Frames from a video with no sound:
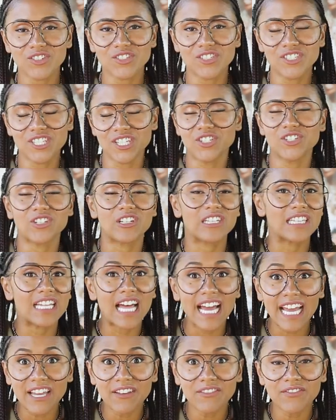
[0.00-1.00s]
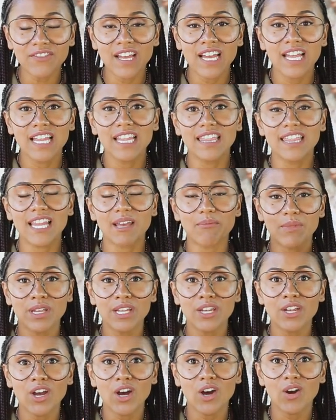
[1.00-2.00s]
your digital life. Let
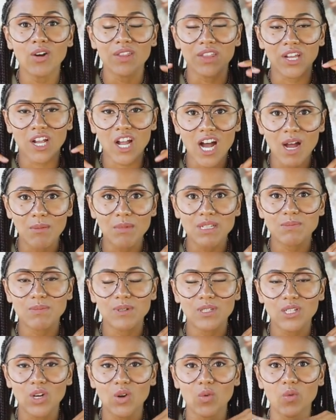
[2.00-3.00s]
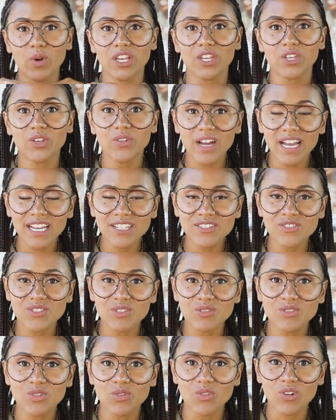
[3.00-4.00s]
me know in the comments below what you guys
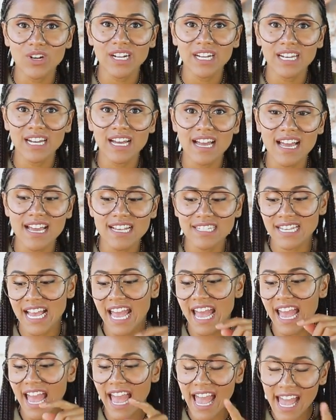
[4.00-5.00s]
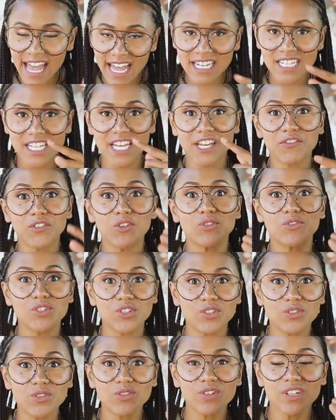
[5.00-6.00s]
do to organize. And if you
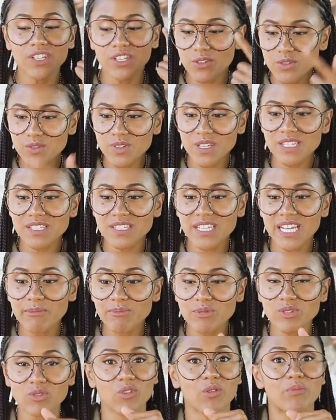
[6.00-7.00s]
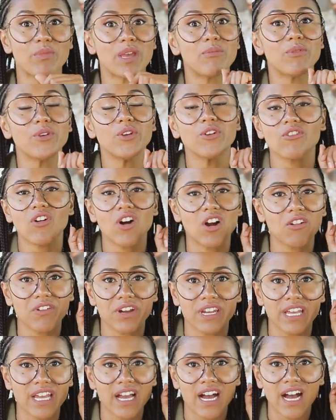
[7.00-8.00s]
do use these tips, or maybe you're
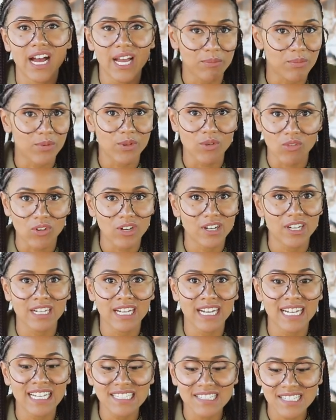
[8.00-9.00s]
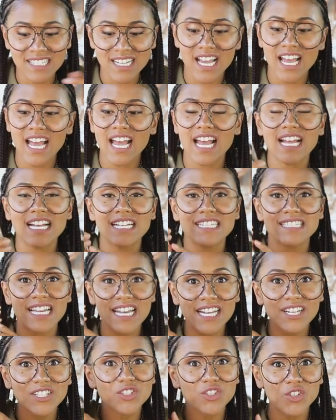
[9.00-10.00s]
already hyper organized,
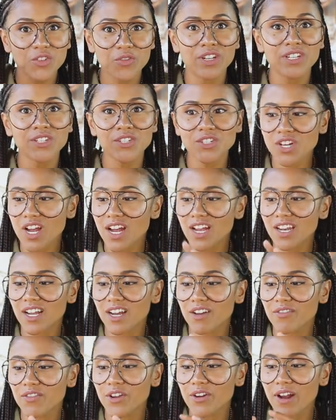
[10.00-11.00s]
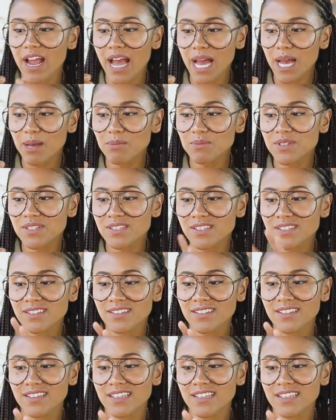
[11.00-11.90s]
take a screenshot of your apps